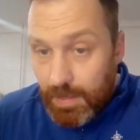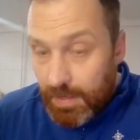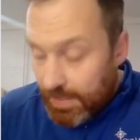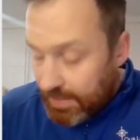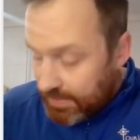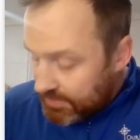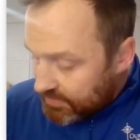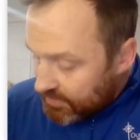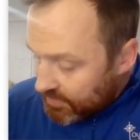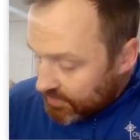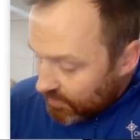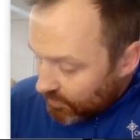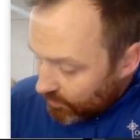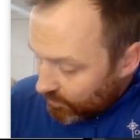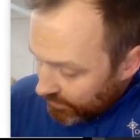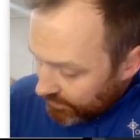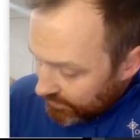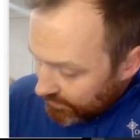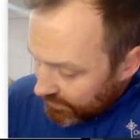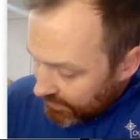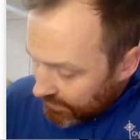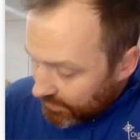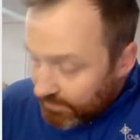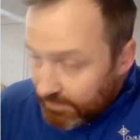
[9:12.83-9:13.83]
And so
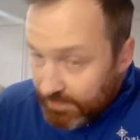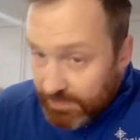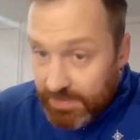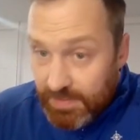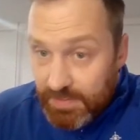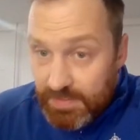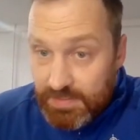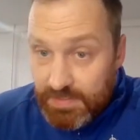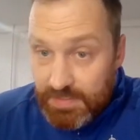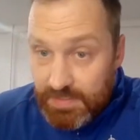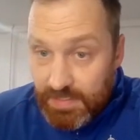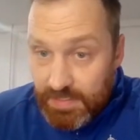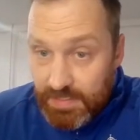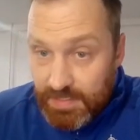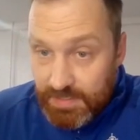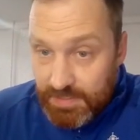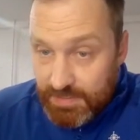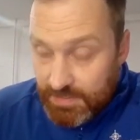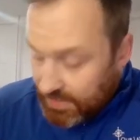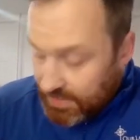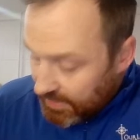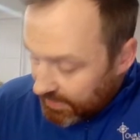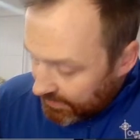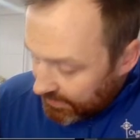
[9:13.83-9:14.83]
one thing with this
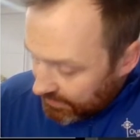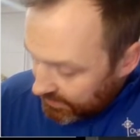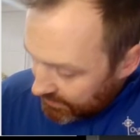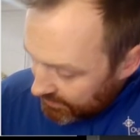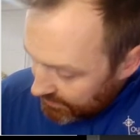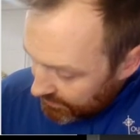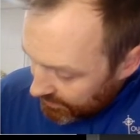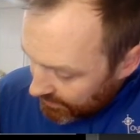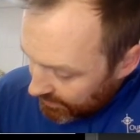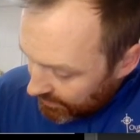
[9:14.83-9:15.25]
is that